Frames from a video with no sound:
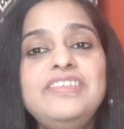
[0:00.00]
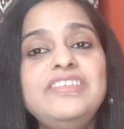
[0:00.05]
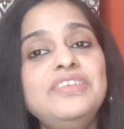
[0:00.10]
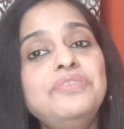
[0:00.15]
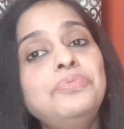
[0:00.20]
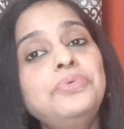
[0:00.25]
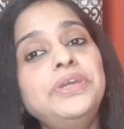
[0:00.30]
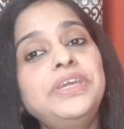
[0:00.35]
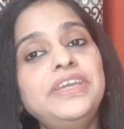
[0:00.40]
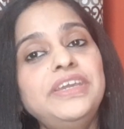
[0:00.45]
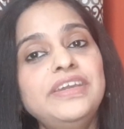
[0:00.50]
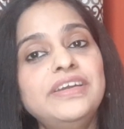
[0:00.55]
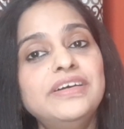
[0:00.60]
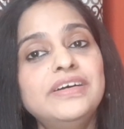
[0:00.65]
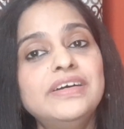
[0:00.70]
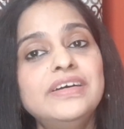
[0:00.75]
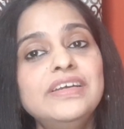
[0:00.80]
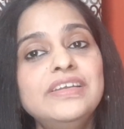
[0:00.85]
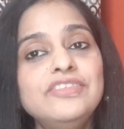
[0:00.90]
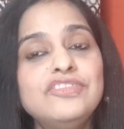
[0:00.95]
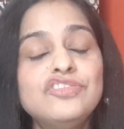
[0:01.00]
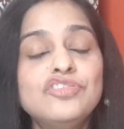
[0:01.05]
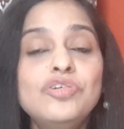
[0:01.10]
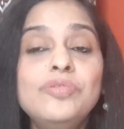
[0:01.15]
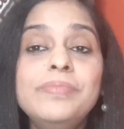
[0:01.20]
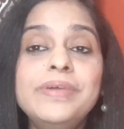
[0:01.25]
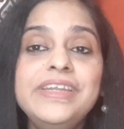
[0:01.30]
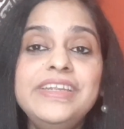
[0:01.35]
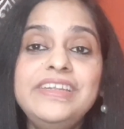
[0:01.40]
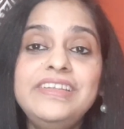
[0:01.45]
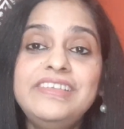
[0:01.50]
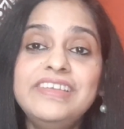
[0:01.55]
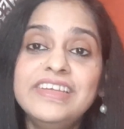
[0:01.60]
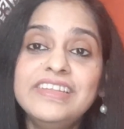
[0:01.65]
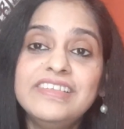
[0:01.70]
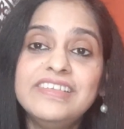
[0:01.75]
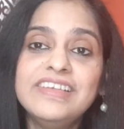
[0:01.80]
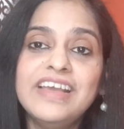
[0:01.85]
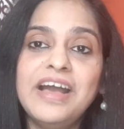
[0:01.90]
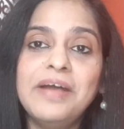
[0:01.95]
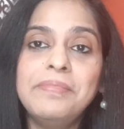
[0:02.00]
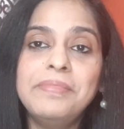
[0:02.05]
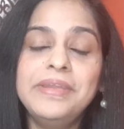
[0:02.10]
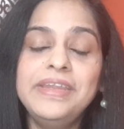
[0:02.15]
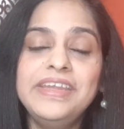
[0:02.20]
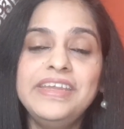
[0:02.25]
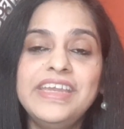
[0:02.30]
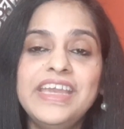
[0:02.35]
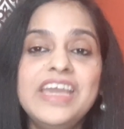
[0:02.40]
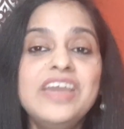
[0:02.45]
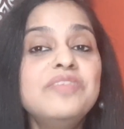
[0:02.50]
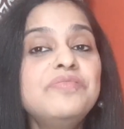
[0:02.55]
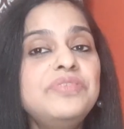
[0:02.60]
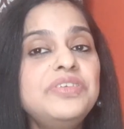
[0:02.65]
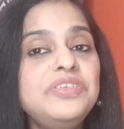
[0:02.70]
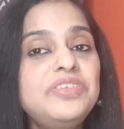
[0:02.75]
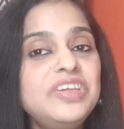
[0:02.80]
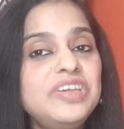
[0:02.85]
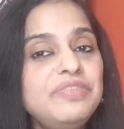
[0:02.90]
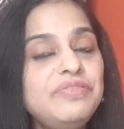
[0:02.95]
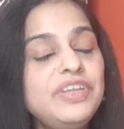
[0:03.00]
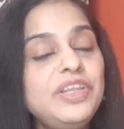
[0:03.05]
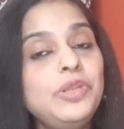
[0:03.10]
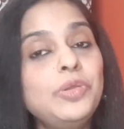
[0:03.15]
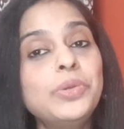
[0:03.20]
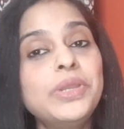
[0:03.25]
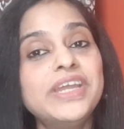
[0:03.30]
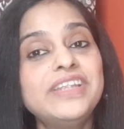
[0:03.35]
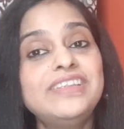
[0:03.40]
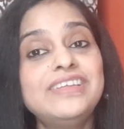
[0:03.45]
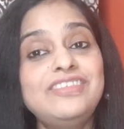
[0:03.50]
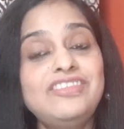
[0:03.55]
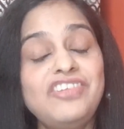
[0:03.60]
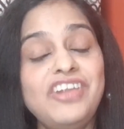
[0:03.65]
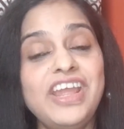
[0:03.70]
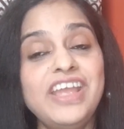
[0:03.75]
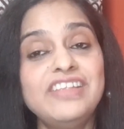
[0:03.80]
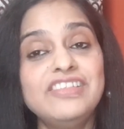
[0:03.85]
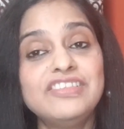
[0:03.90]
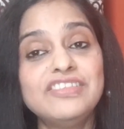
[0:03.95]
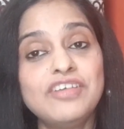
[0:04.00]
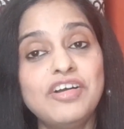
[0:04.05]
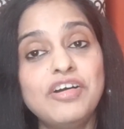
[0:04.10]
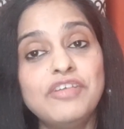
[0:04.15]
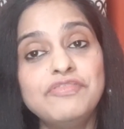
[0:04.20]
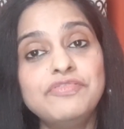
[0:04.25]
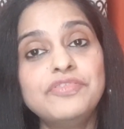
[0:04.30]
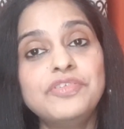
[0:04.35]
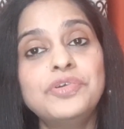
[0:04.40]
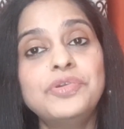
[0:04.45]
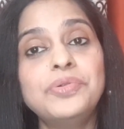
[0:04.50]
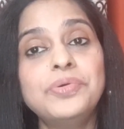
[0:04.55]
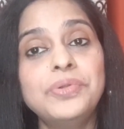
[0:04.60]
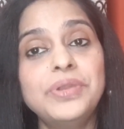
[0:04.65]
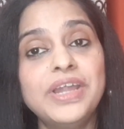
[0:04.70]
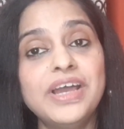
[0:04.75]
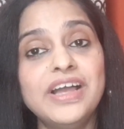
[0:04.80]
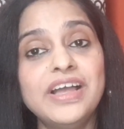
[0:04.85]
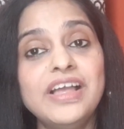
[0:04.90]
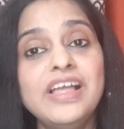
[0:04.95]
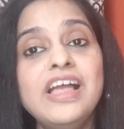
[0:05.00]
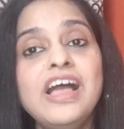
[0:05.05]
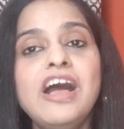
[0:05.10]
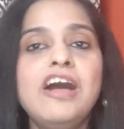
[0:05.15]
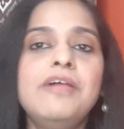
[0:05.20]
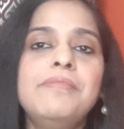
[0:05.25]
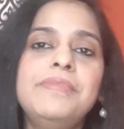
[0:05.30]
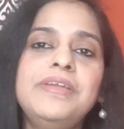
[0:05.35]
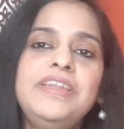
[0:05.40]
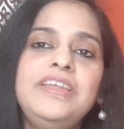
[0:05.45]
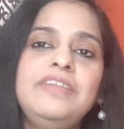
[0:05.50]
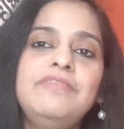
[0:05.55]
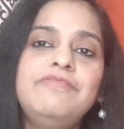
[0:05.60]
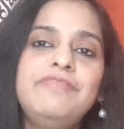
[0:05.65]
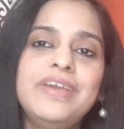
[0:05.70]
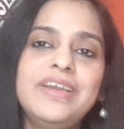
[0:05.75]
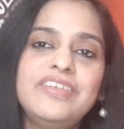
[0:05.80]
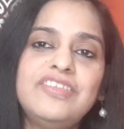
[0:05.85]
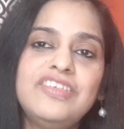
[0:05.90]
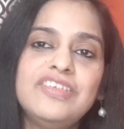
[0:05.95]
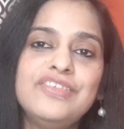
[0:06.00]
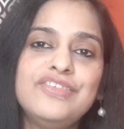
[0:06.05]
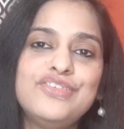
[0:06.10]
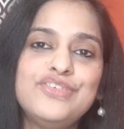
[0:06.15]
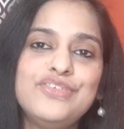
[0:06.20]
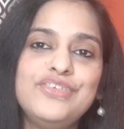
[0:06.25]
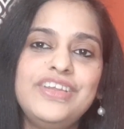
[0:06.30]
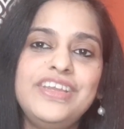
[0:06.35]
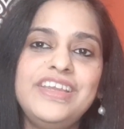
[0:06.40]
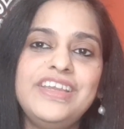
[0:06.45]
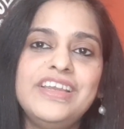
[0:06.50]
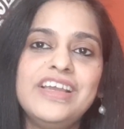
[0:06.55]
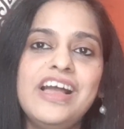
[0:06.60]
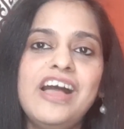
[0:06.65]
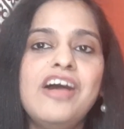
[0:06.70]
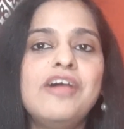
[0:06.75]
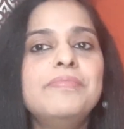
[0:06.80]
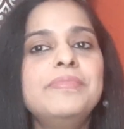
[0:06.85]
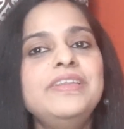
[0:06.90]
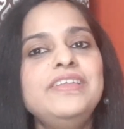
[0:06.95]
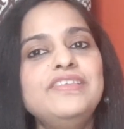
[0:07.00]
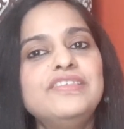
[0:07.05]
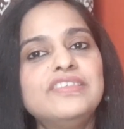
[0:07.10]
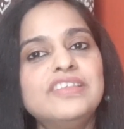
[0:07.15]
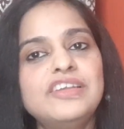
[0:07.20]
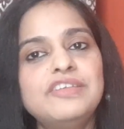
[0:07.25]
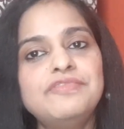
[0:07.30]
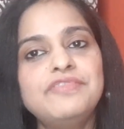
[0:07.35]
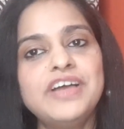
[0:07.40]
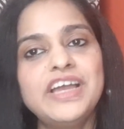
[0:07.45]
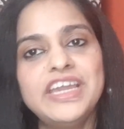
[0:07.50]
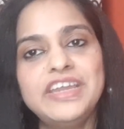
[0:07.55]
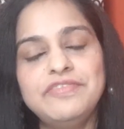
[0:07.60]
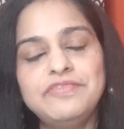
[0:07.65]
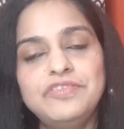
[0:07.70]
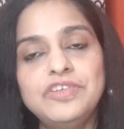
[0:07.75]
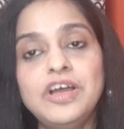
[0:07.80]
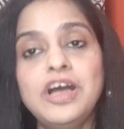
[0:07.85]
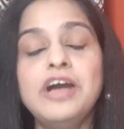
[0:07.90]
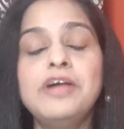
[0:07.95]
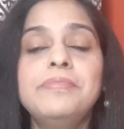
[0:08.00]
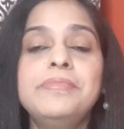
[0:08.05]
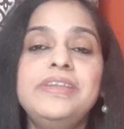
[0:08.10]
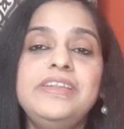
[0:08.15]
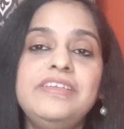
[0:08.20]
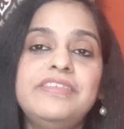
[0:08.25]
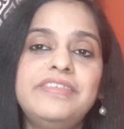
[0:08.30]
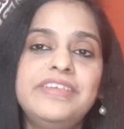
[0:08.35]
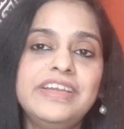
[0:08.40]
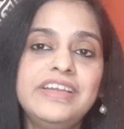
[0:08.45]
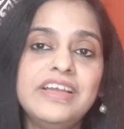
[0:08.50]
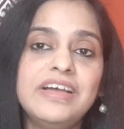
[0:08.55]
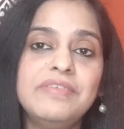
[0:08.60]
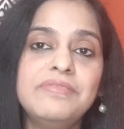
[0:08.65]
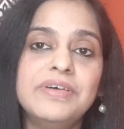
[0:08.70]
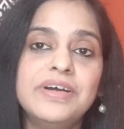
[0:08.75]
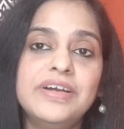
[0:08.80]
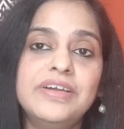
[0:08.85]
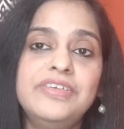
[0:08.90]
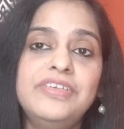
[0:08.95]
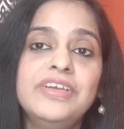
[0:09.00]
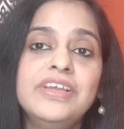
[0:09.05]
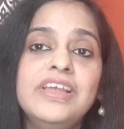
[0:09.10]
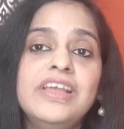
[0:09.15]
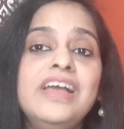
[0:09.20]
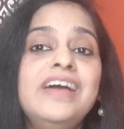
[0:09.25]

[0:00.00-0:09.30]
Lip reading: day we hear so many deaths happening. Every day we look at the trends of corona, how many infections today, how many survived, how many recovered.